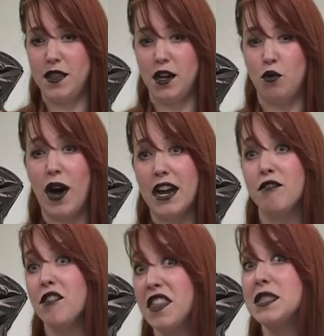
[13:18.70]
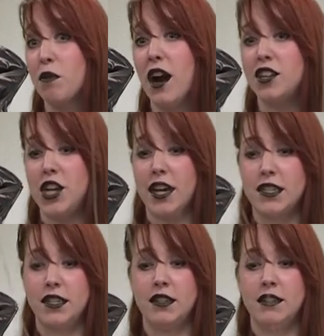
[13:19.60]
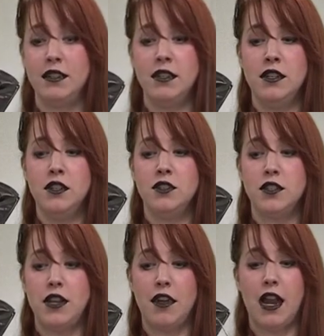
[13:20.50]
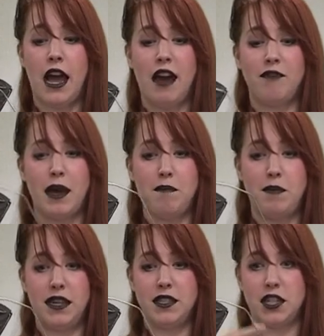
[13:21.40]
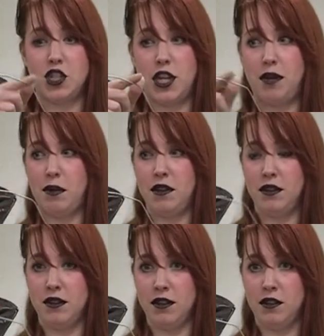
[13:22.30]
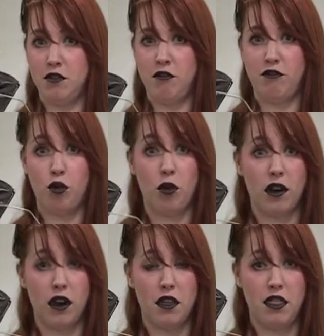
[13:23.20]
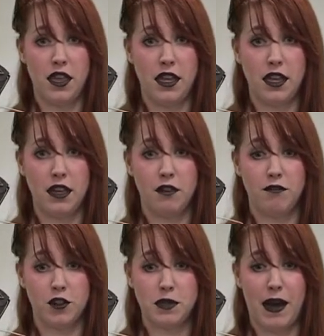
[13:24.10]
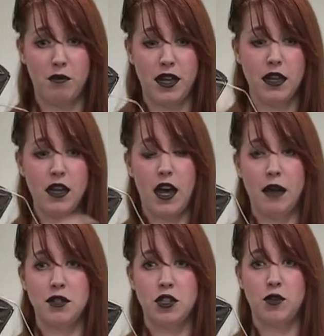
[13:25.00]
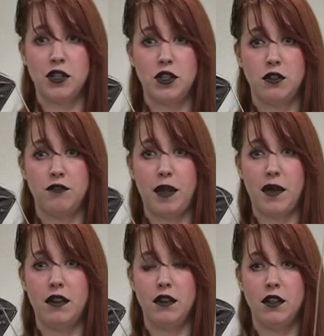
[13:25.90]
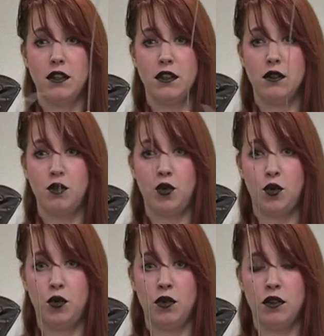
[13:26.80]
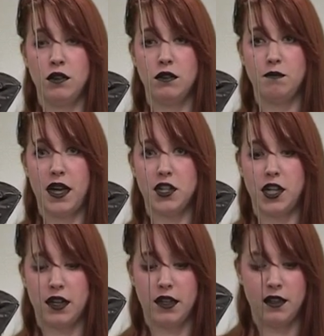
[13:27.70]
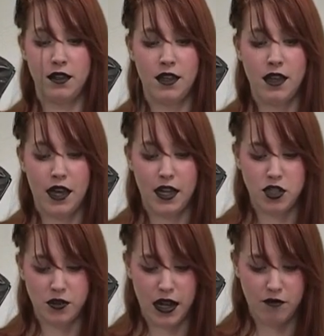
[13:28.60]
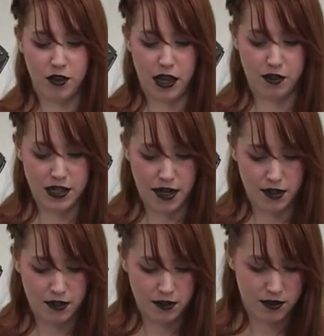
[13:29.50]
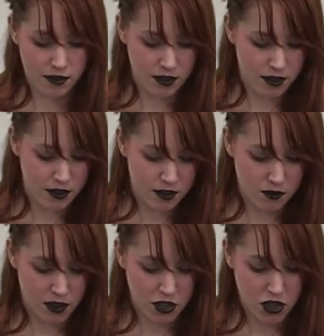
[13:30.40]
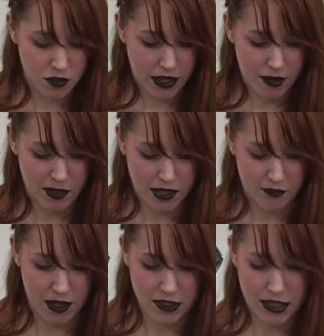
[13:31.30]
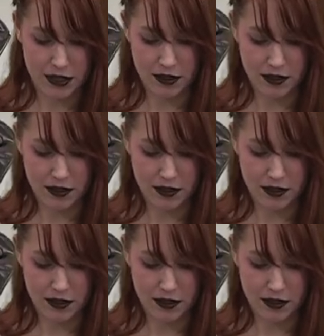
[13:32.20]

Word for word: the wire for this project. So now that I have my basic shape for the first bat wing, I'm just going to flip it, whew, magic, and do it again for the other side. We're gonna do it again, but different.